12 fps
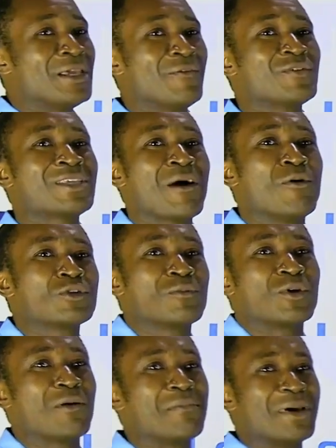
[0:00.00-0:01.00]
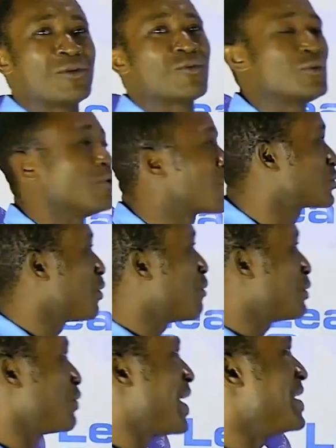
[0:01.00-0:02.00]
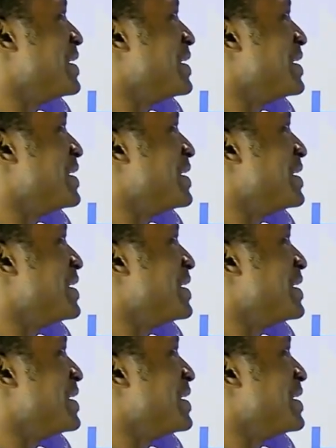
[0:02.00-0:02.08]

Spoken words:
If you say, I want to become a medical doctor, what do I